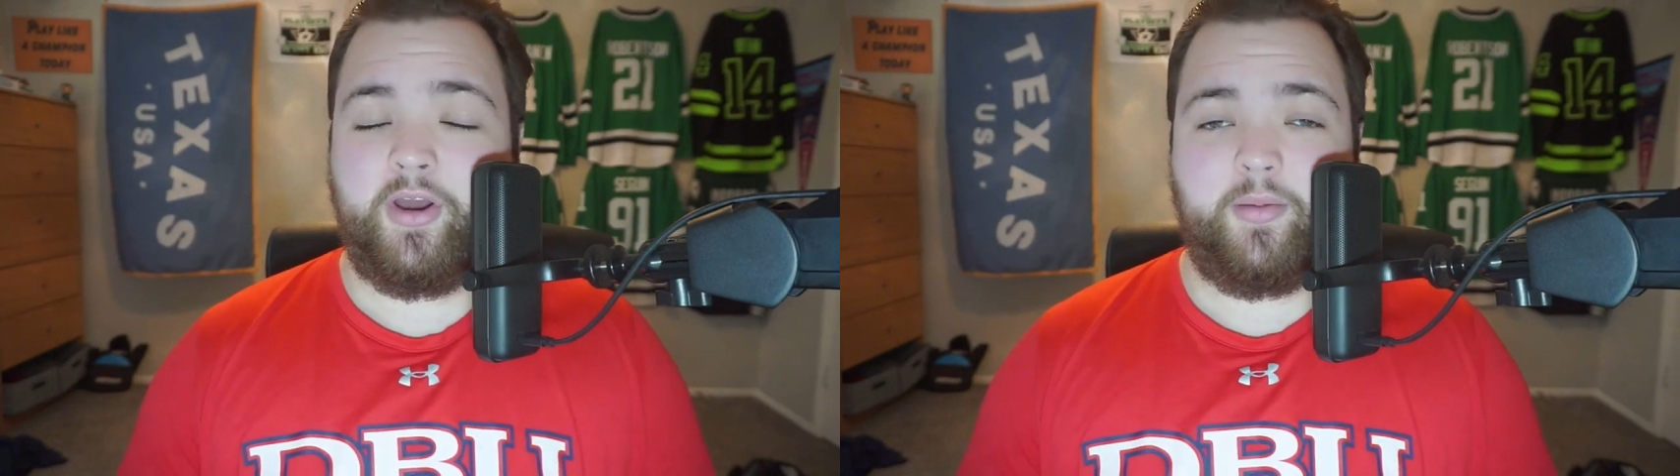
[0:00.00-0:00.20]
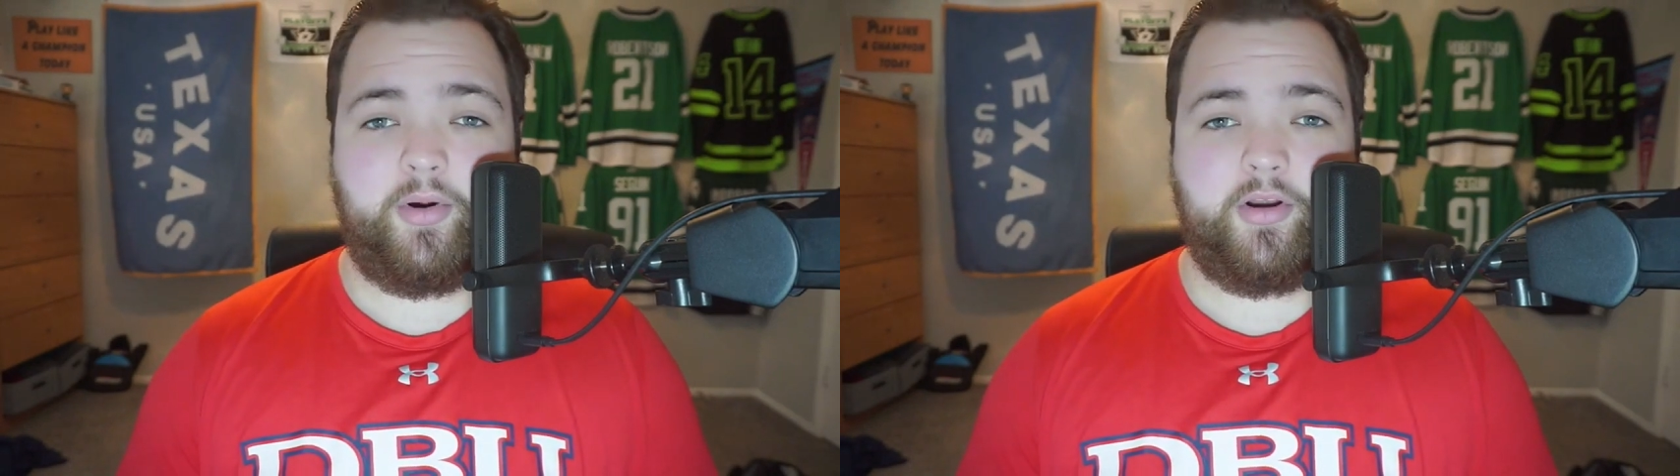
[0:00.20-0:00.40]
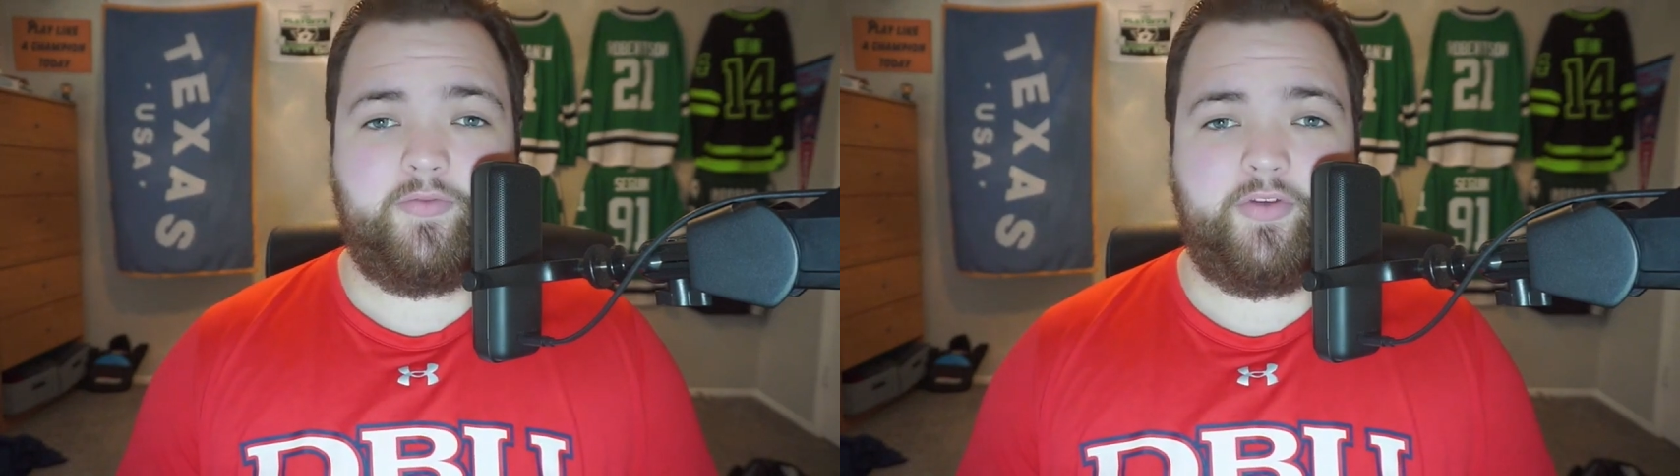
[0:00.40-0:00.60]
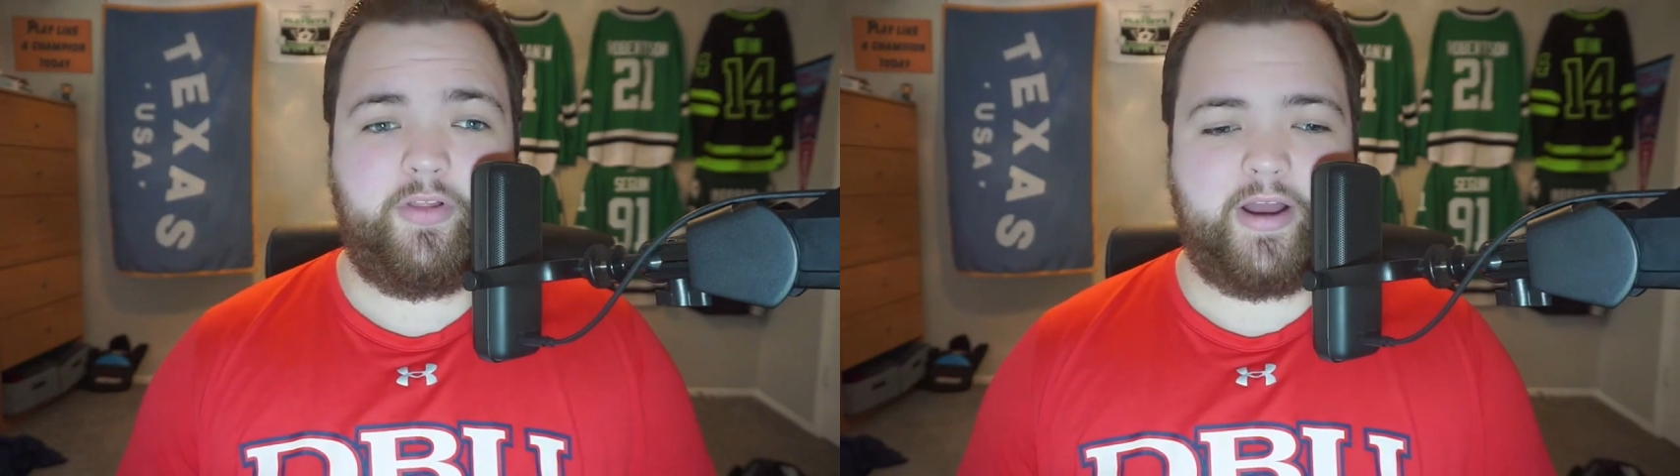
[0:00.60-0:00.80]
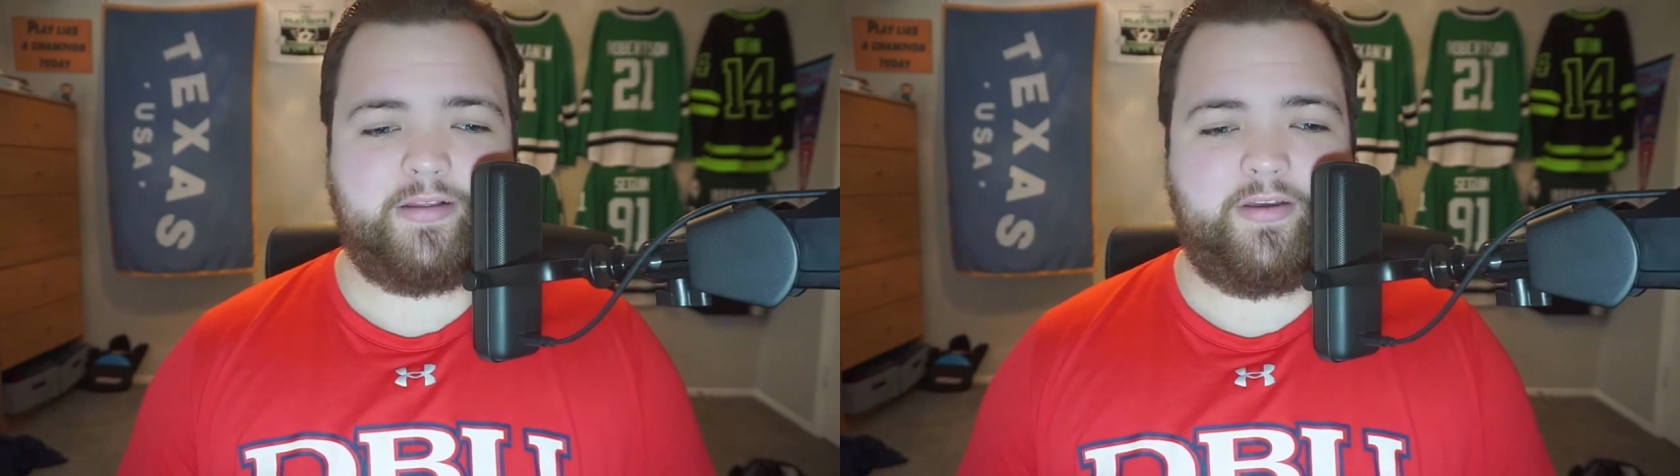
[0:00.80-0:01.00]
part of the
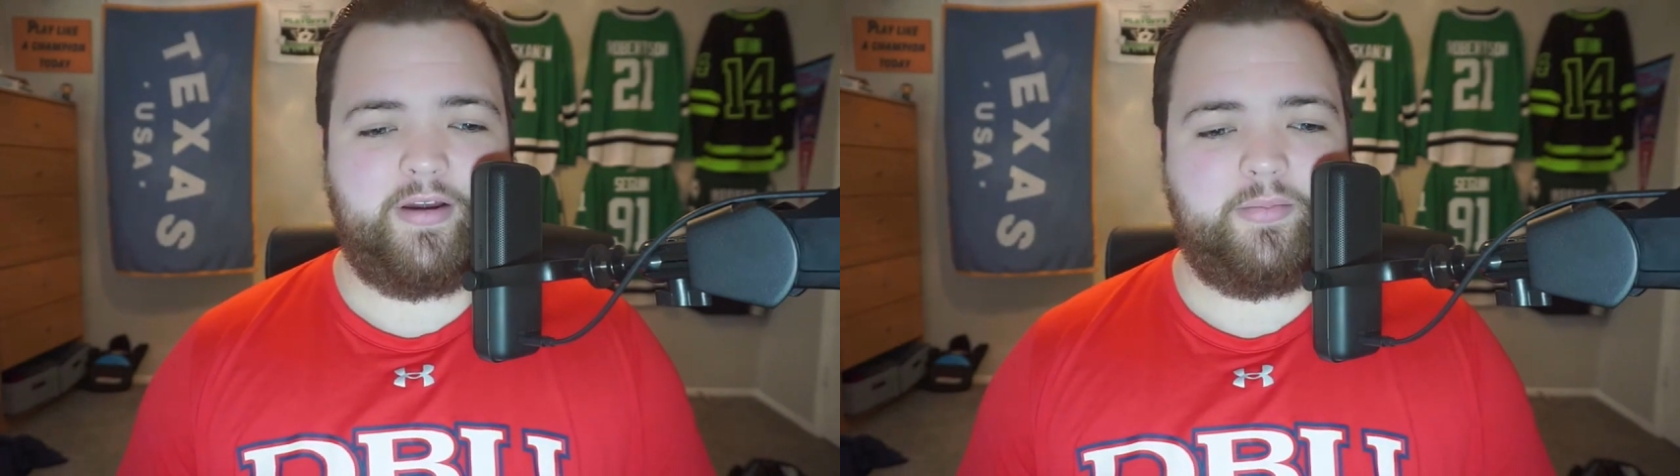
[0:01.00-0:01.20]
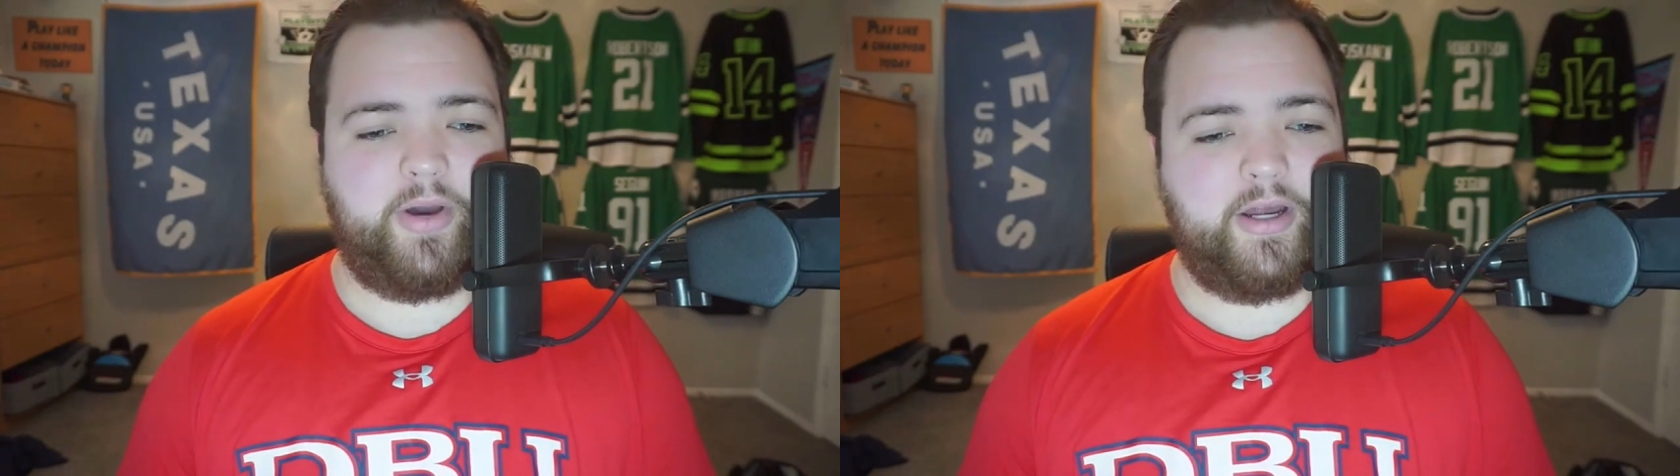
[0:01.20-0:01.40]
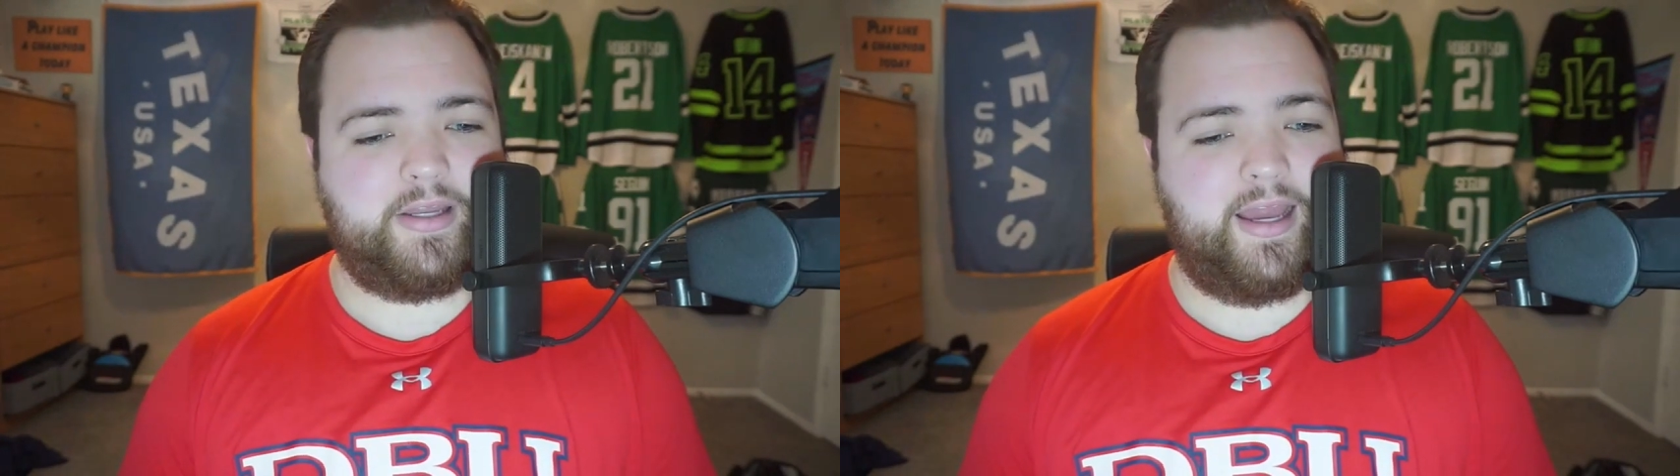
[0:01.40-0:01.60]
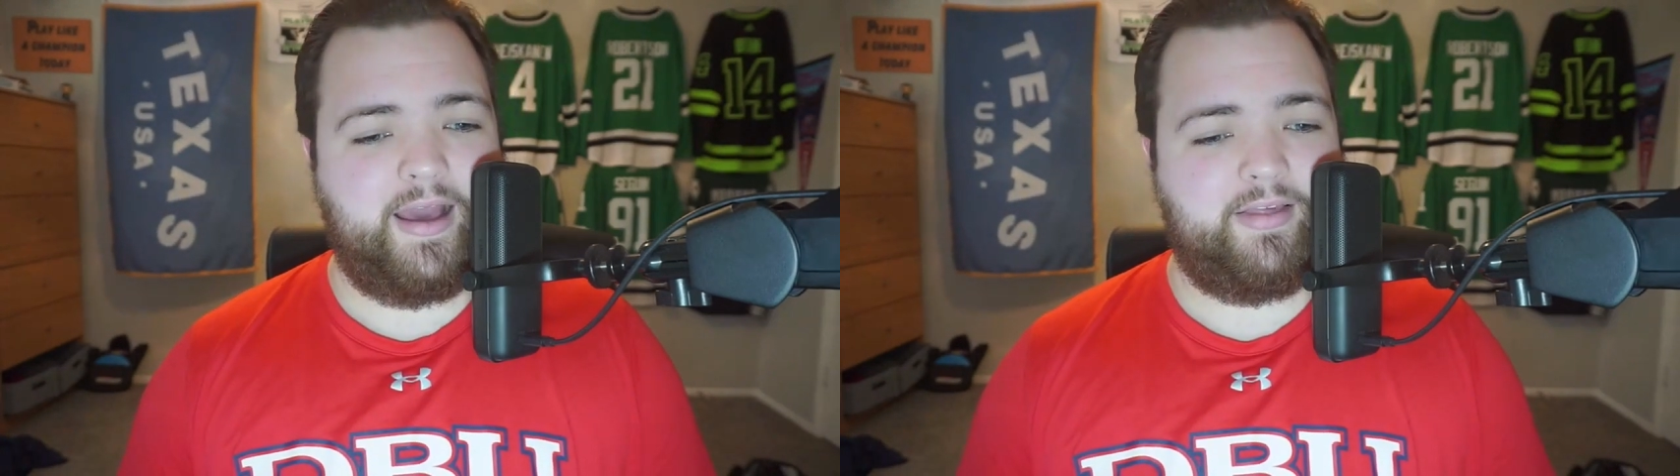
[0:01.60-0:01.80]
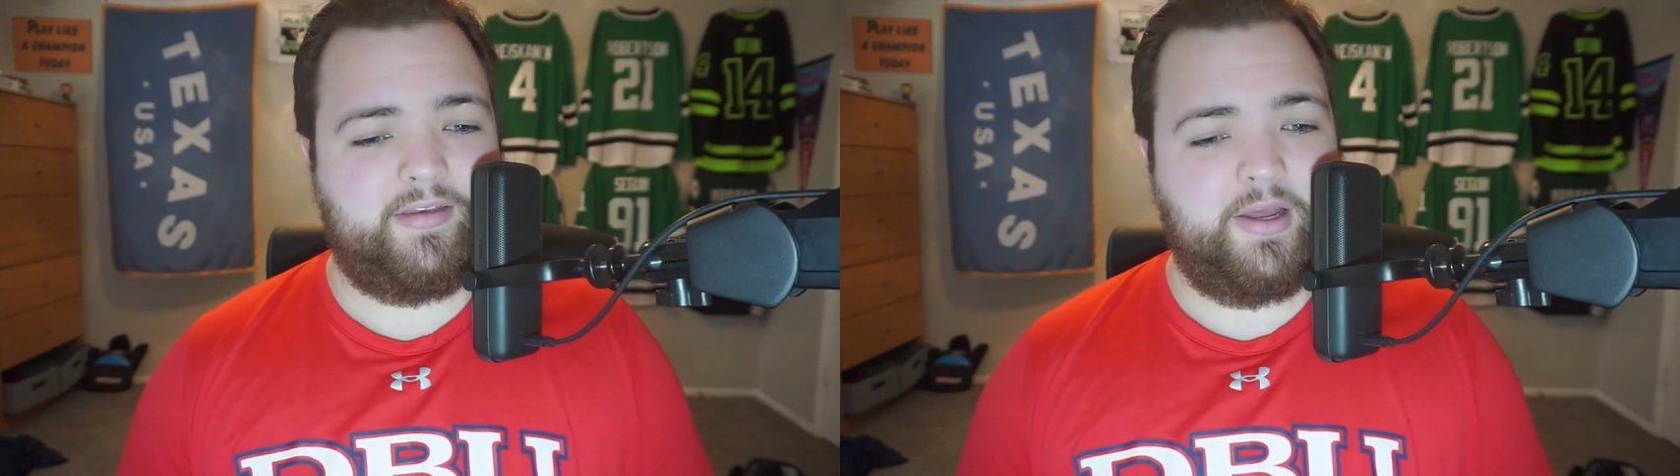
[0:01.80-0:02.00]
Locked On
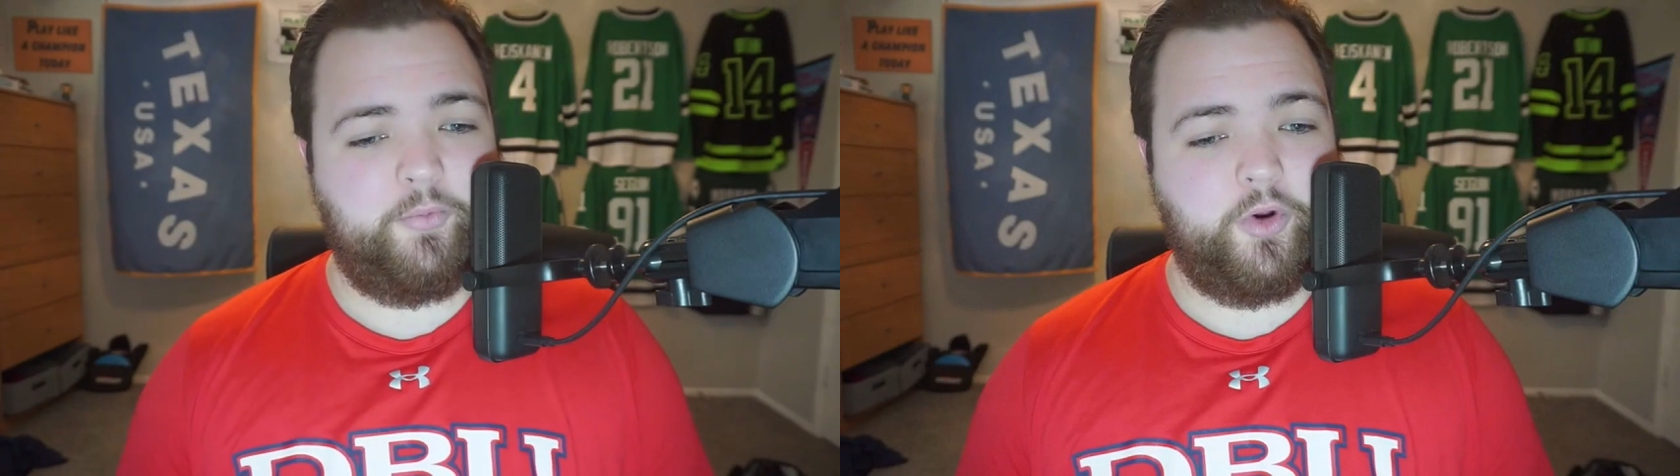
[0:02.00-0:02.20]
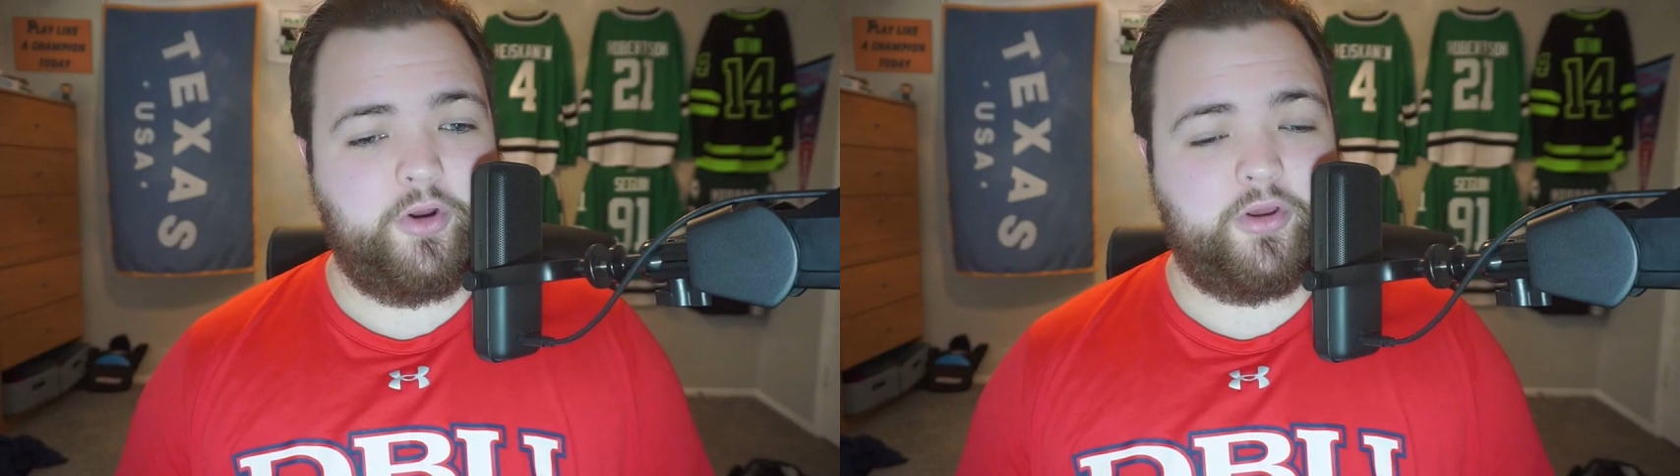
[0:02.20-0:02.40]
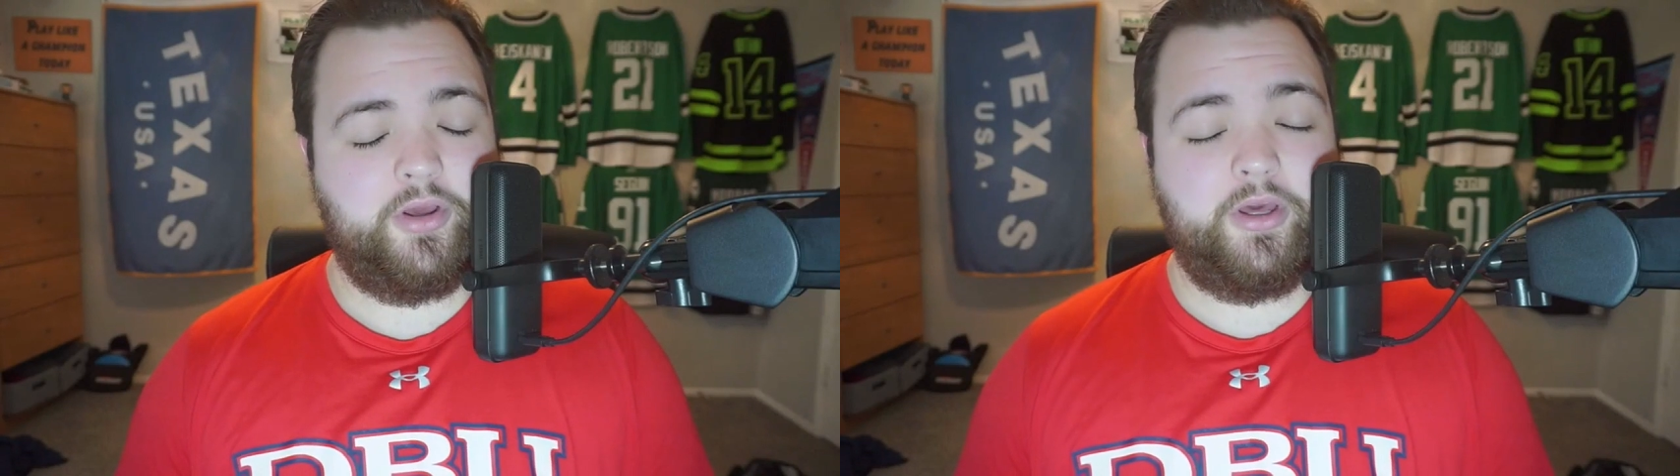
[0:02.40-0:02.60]
Podcast Network,